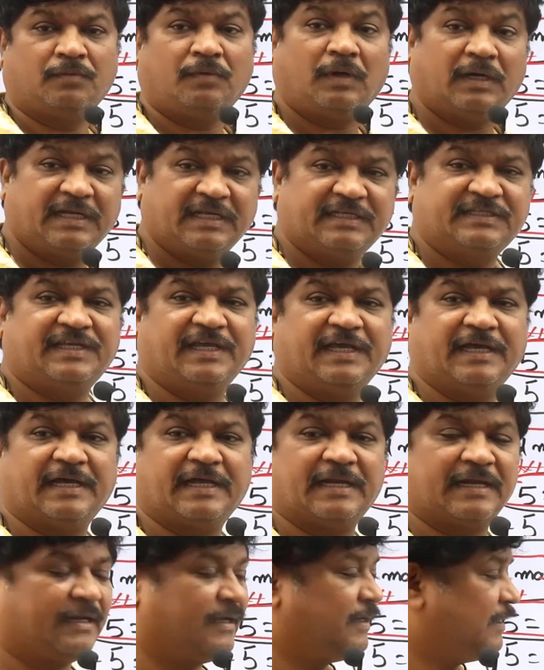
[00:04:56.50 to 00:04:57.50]
What is
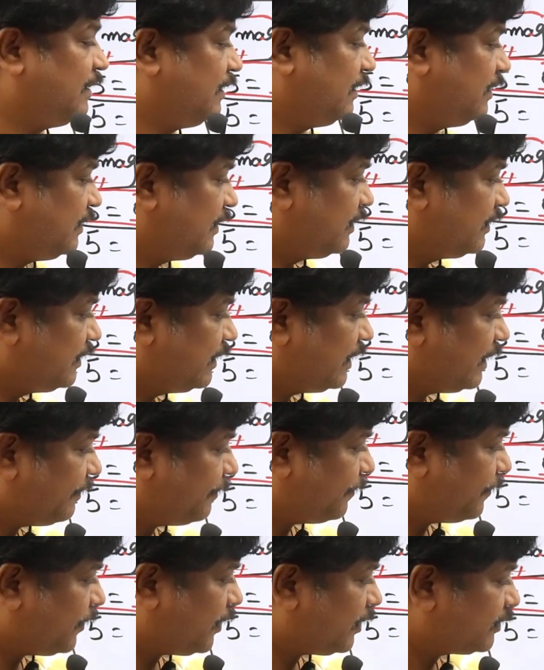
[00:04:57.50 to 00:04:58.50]
here? The
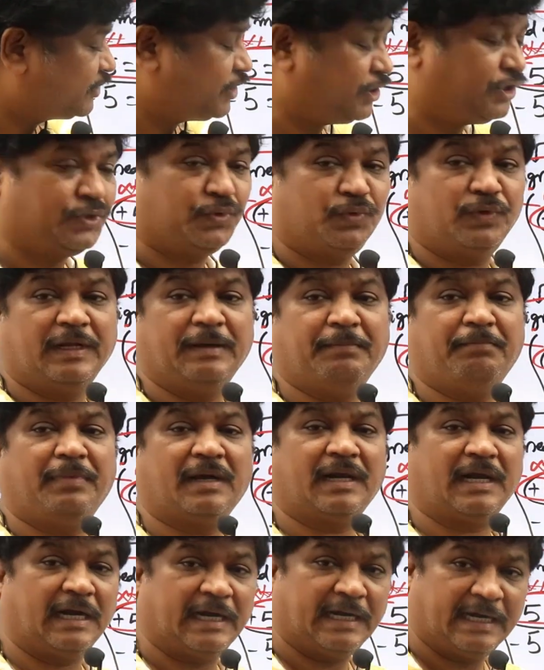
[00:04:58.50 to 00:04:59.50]
positive
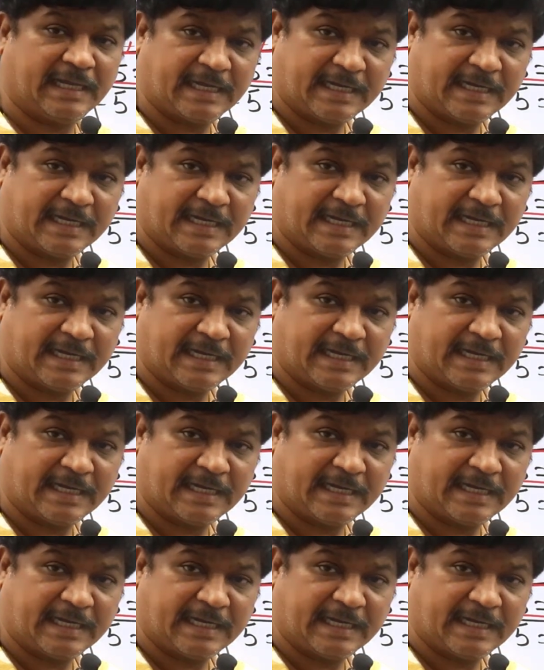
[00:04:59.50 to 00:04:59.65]
number and